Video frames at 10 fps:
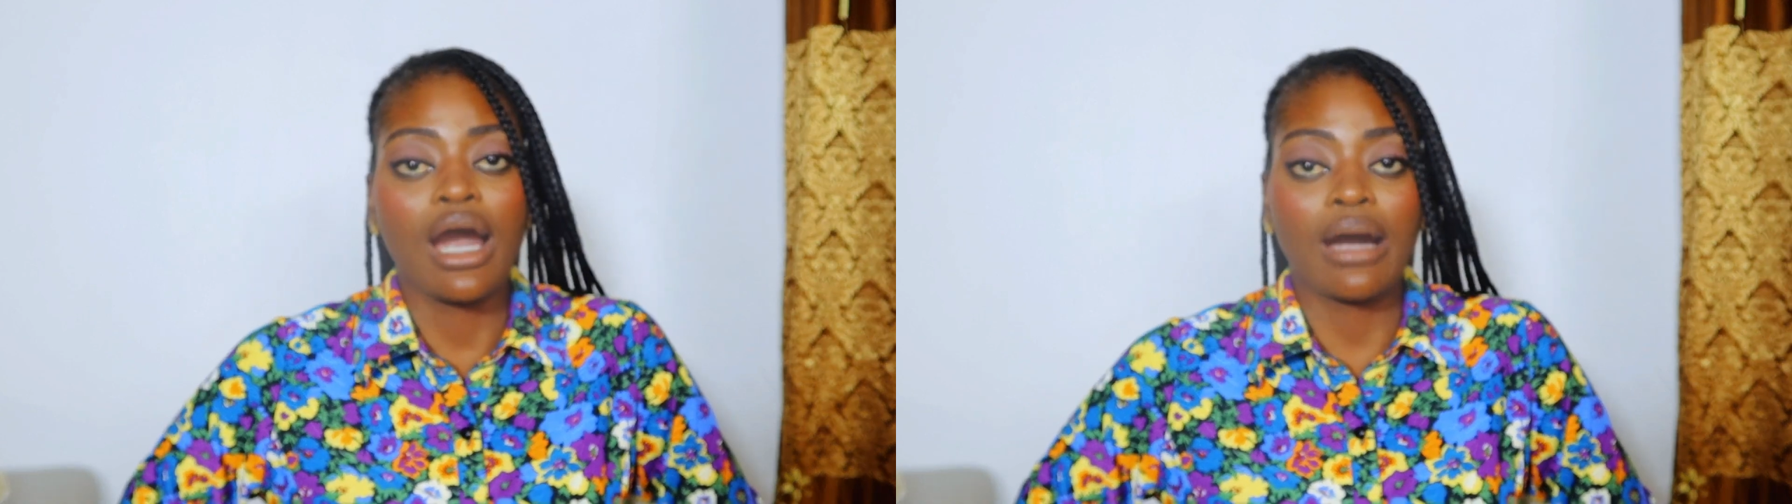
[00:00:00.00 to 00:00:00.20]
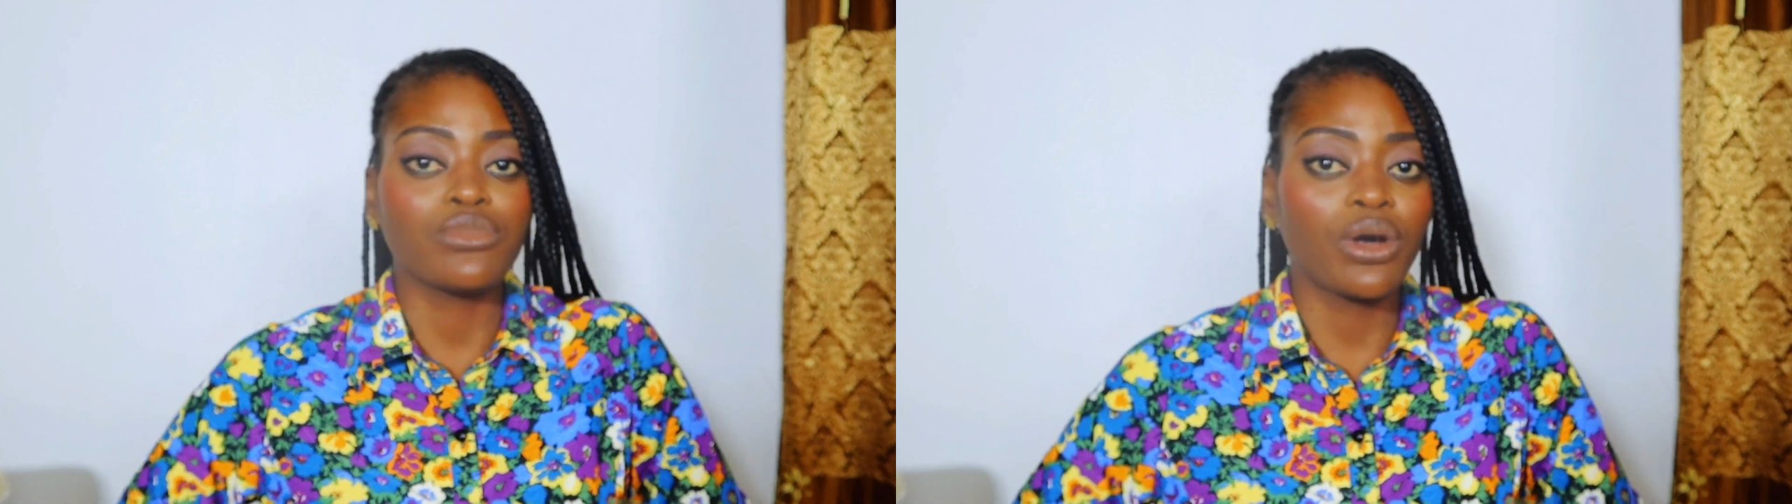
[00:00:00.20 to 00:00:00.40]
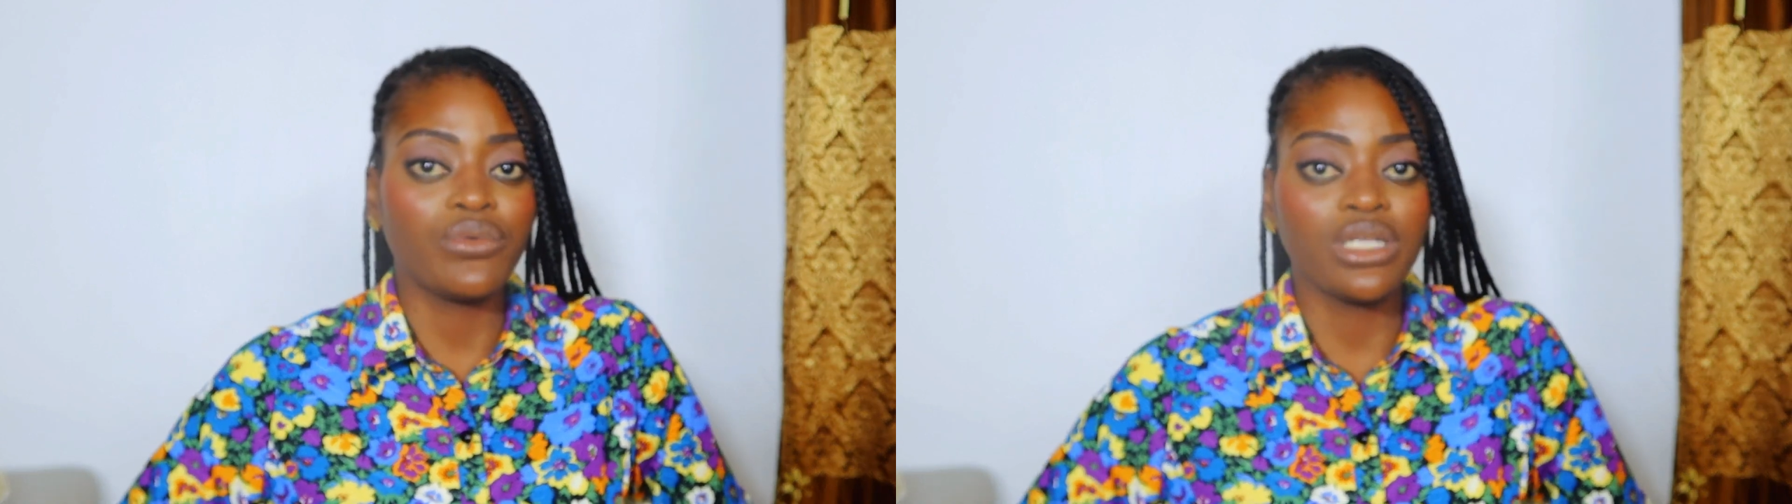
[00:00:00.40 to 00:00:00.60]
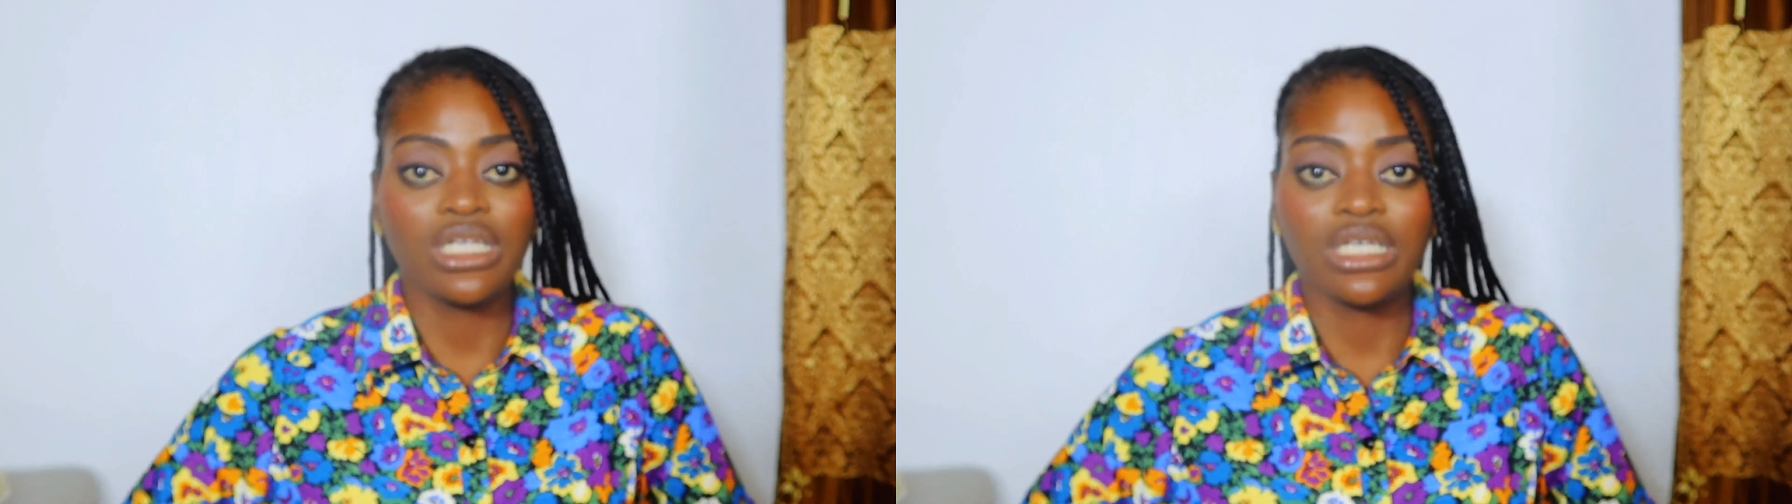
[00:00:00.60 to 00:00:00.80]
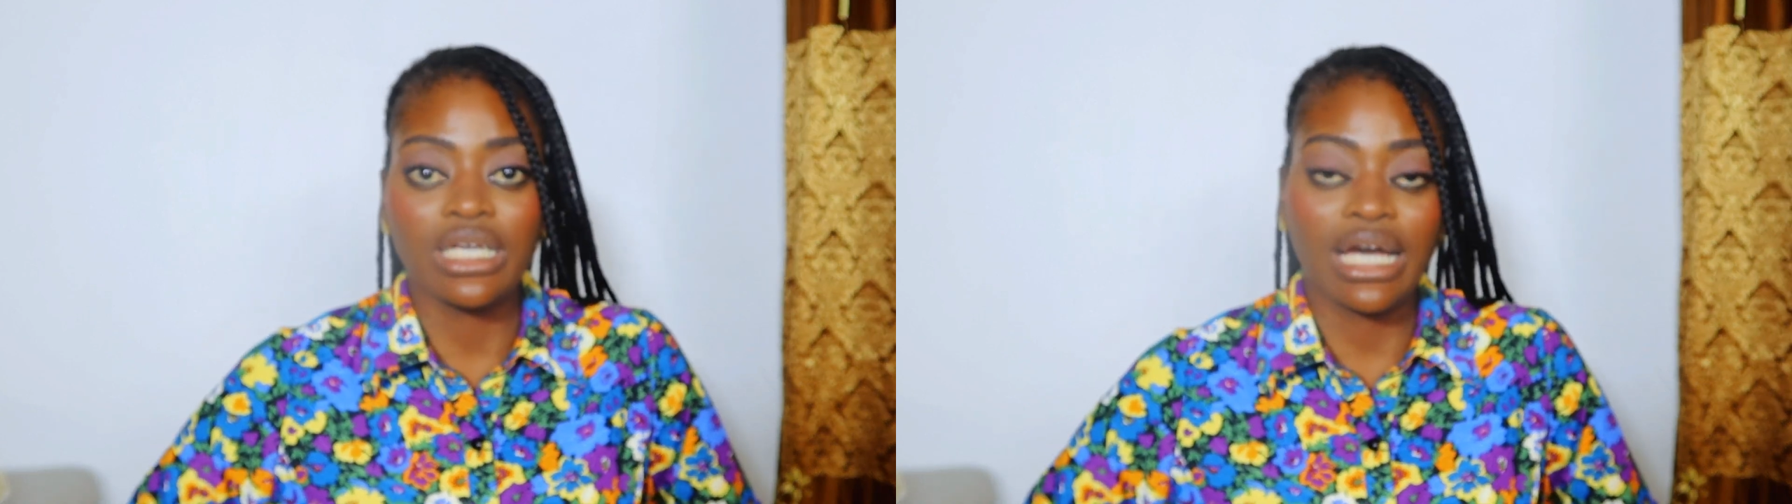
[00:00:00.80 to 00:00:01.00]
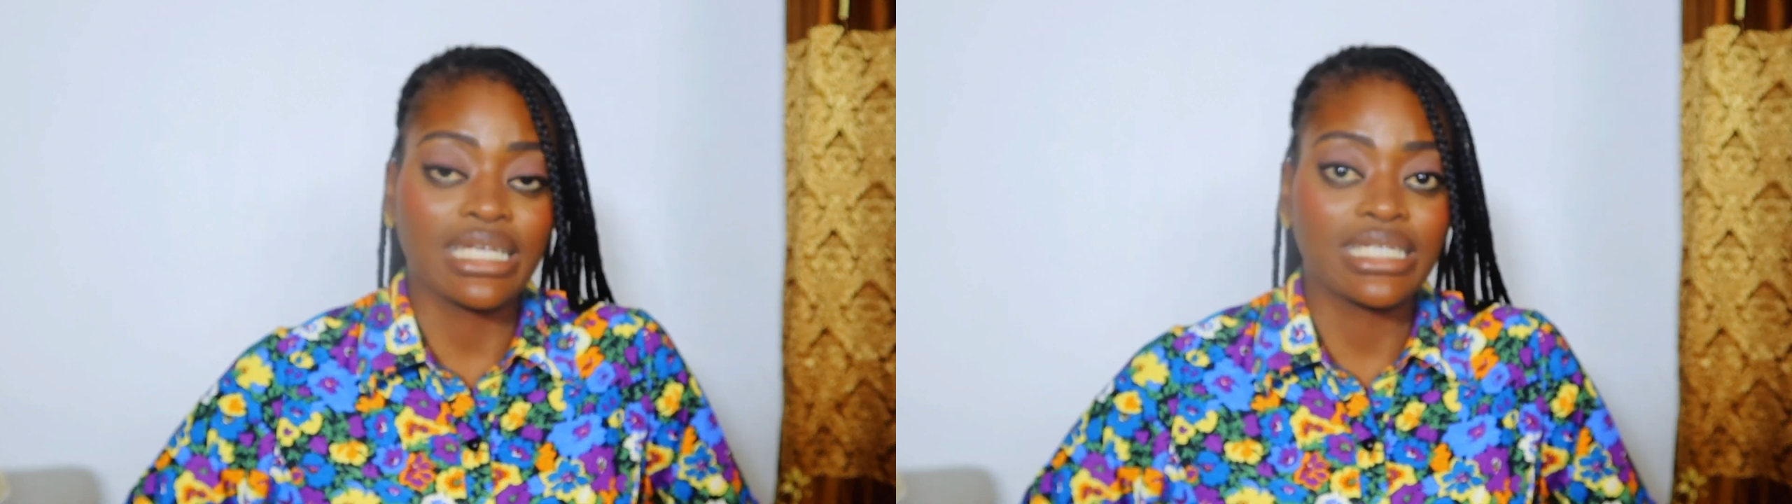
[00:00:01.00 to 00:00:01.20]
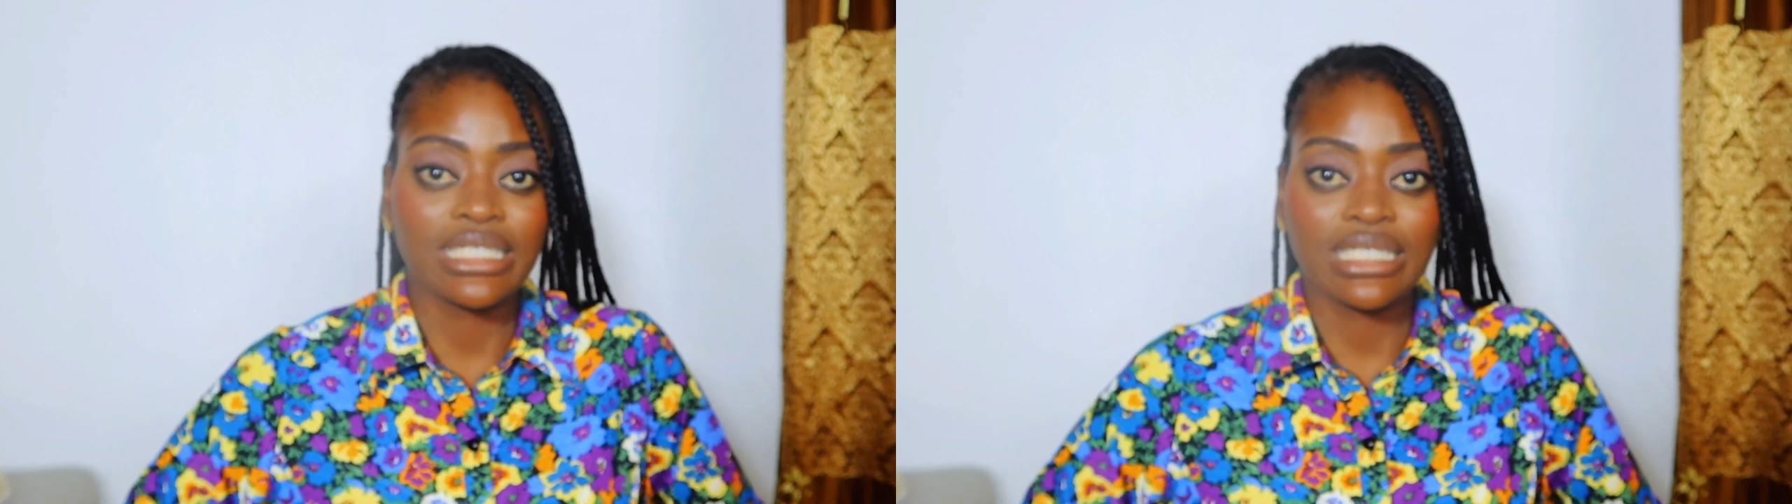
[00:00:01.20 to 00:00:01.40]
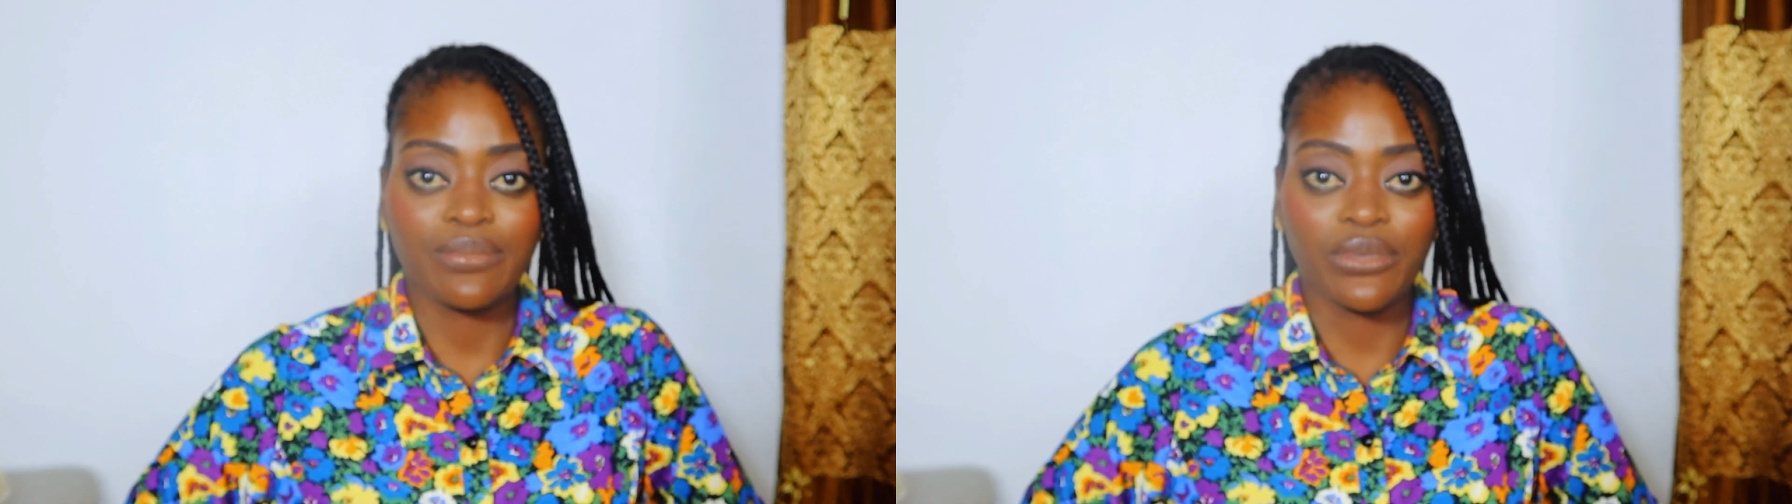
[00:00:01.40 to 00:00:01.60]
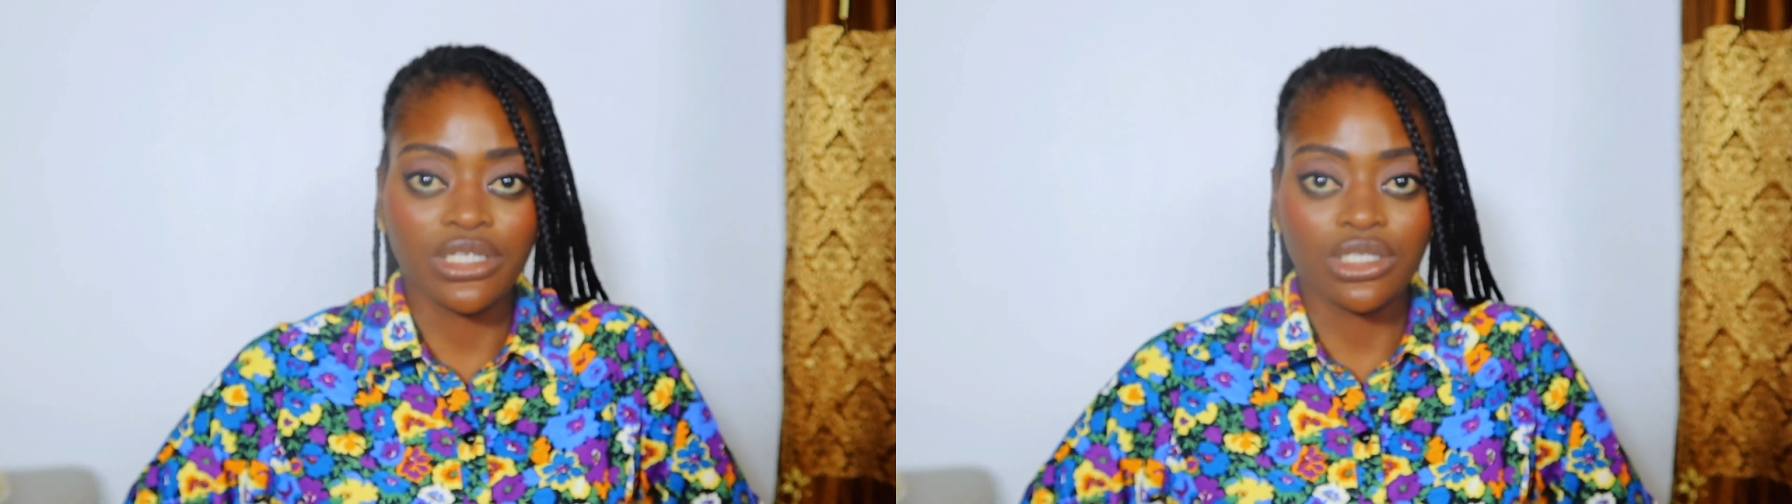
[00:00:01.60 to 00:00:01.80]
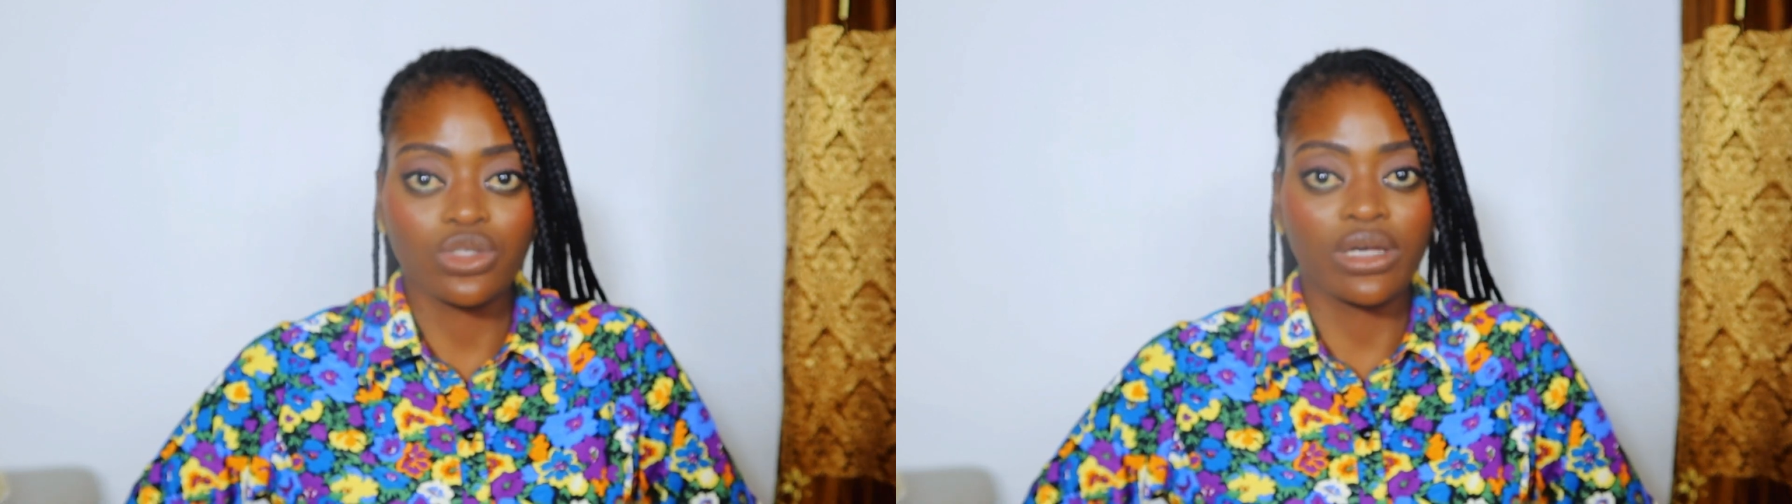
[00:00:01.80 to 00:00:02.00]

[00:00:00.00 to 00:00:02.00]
I'm not really an editing person,